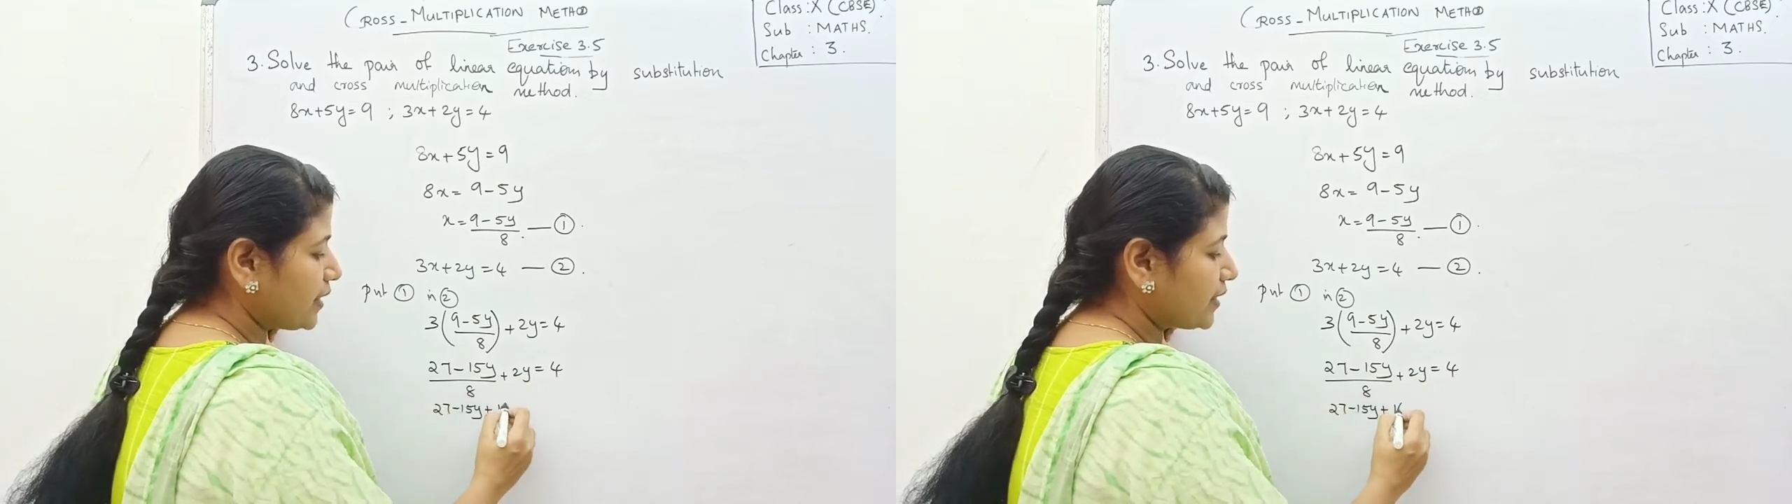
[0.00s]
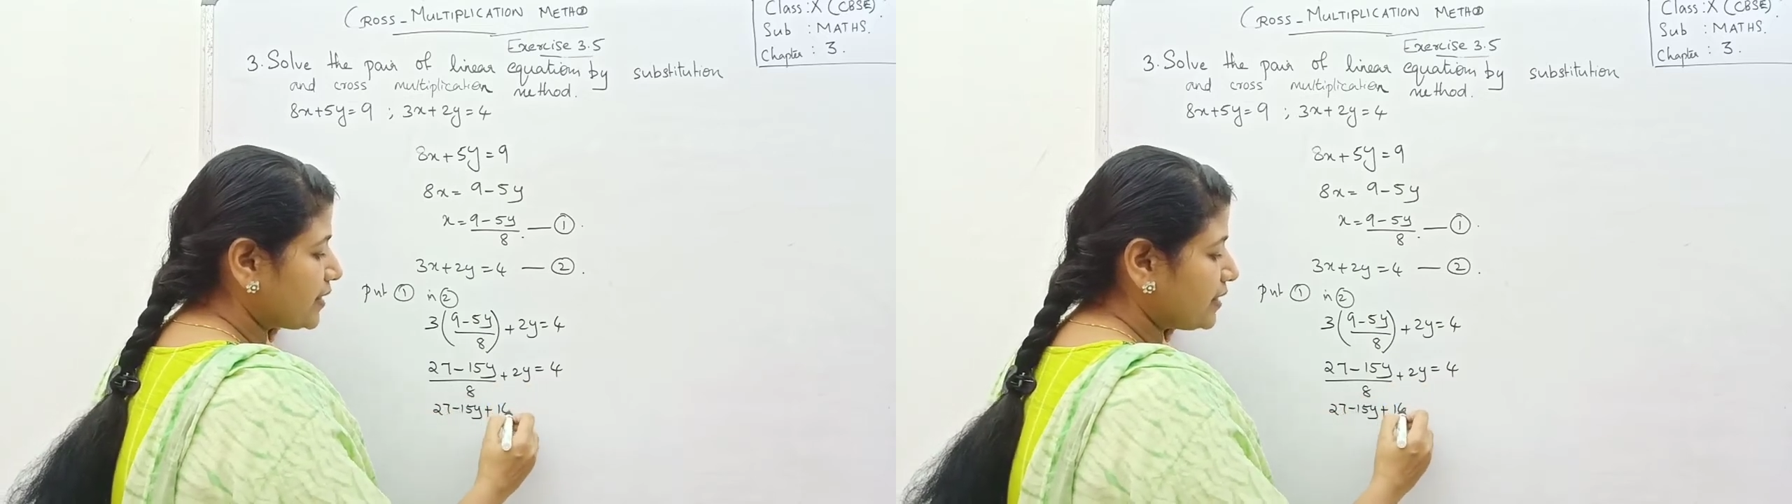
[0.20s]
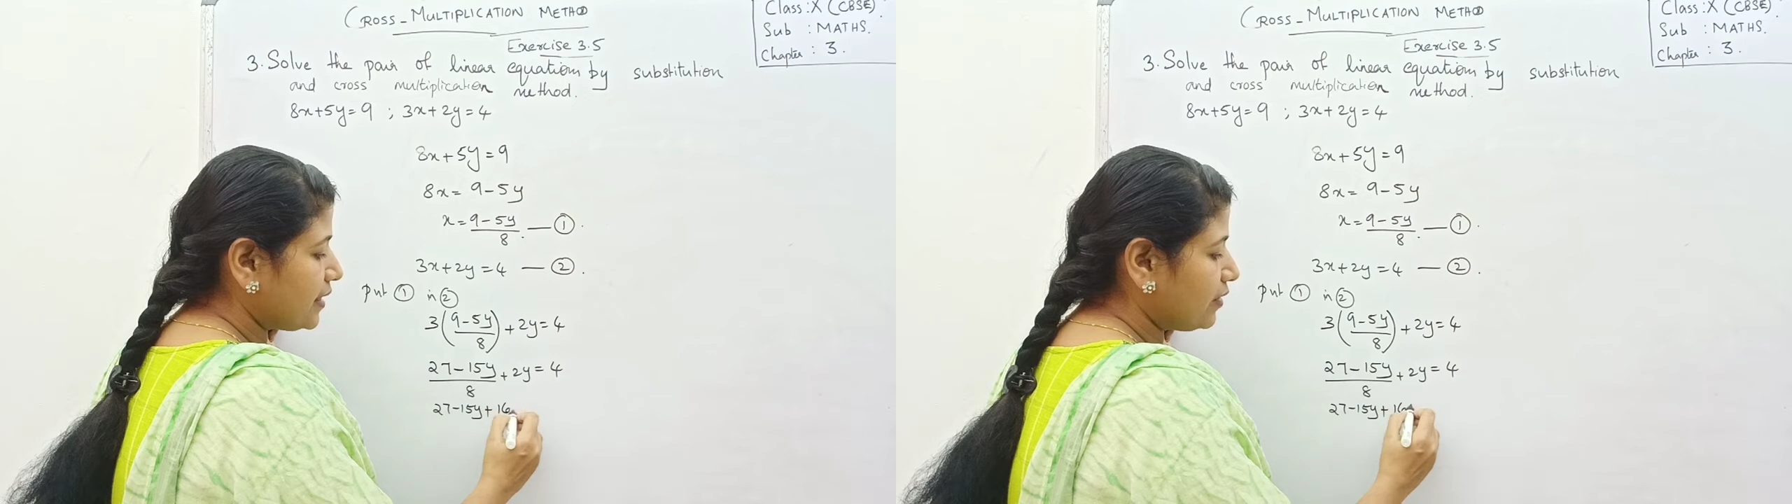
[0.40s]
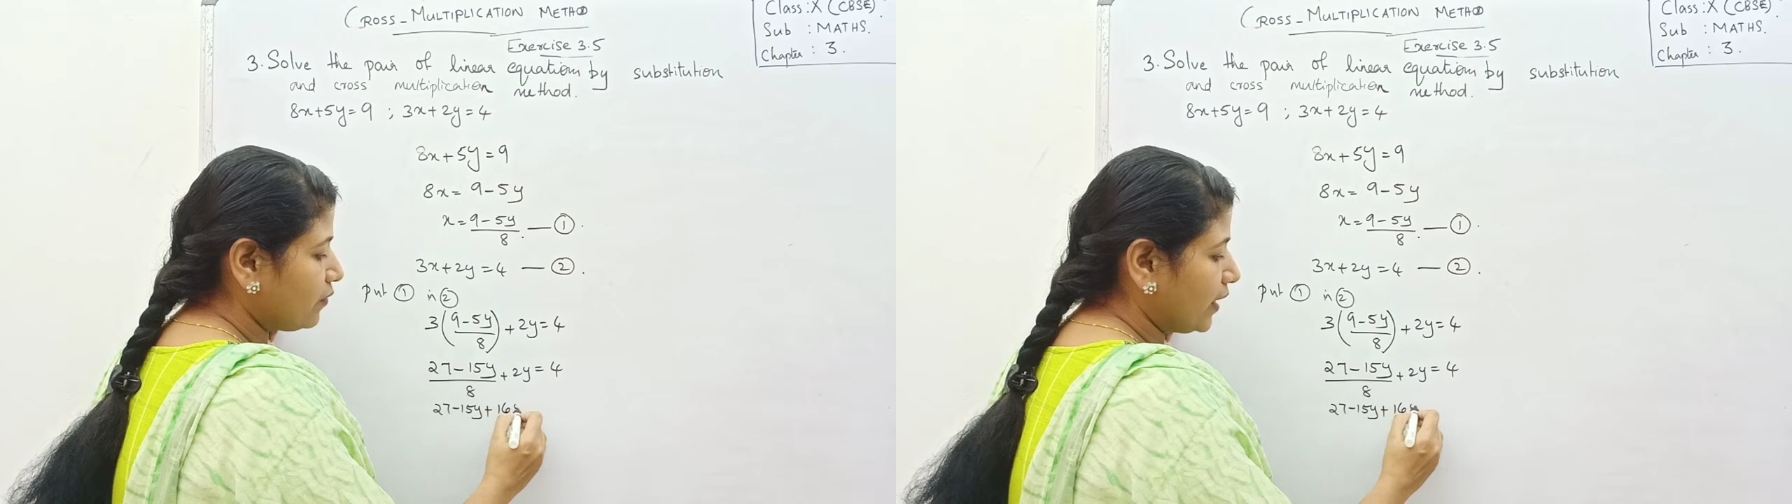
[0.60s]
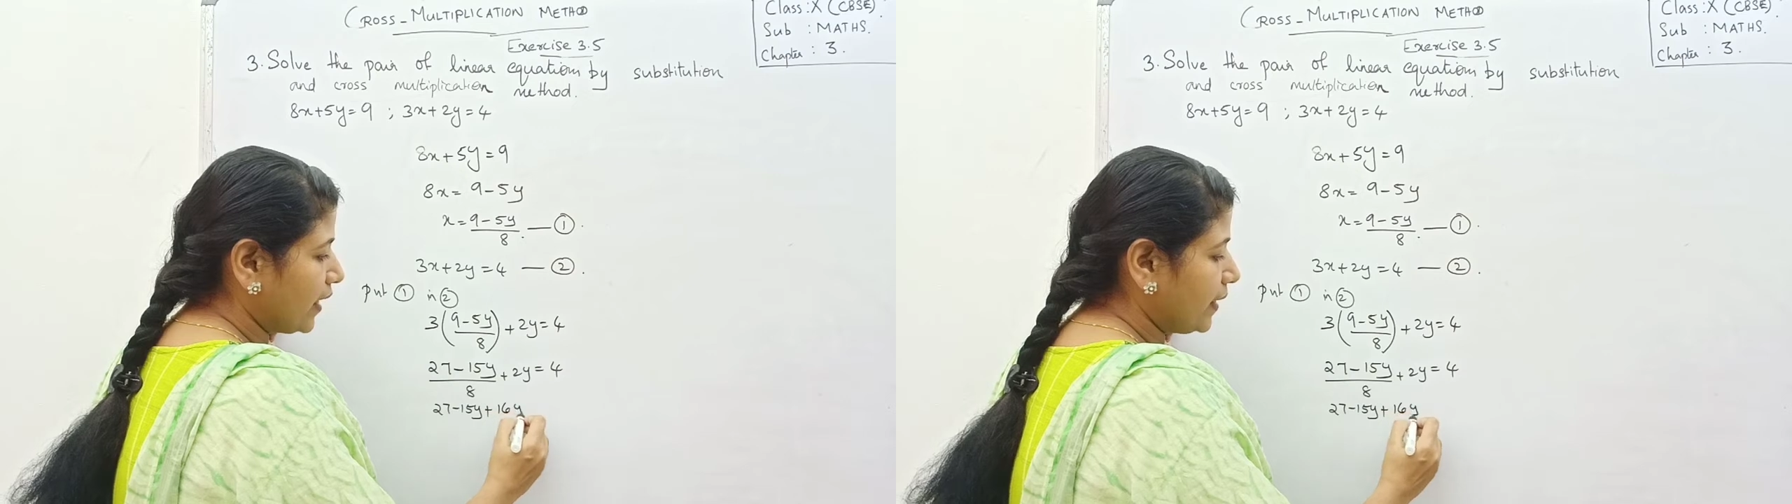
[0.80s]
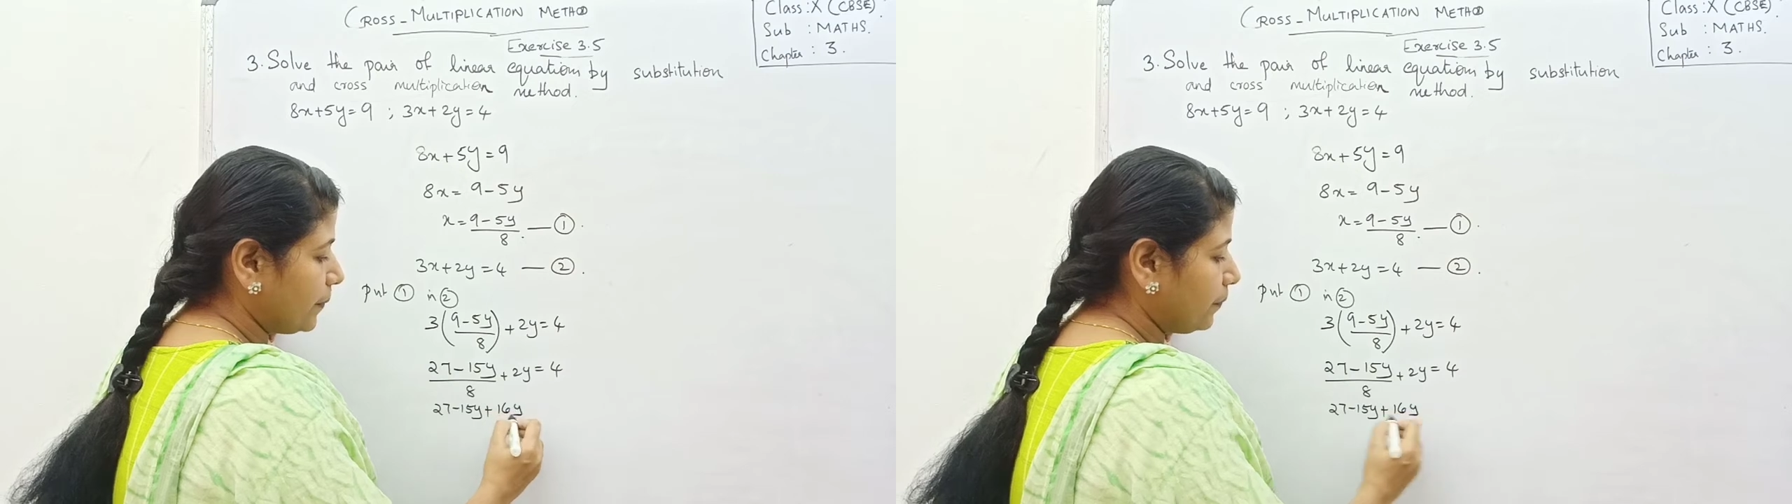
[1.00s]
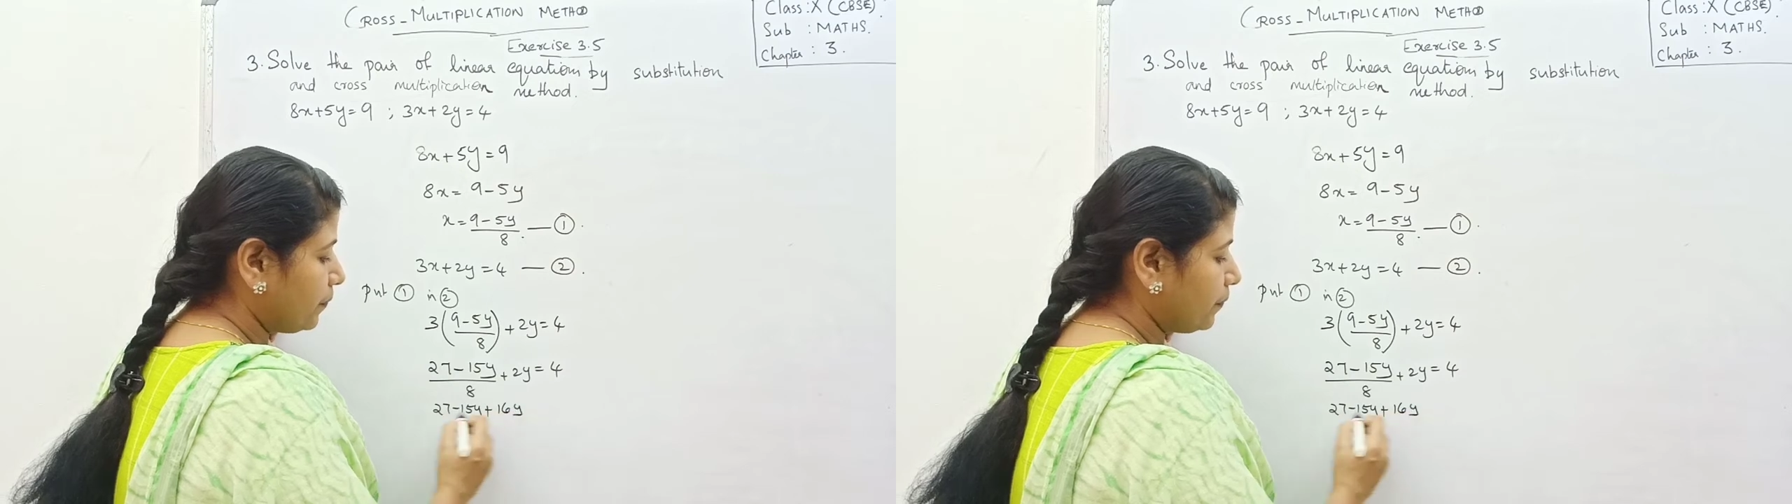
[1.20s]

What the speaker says: 16y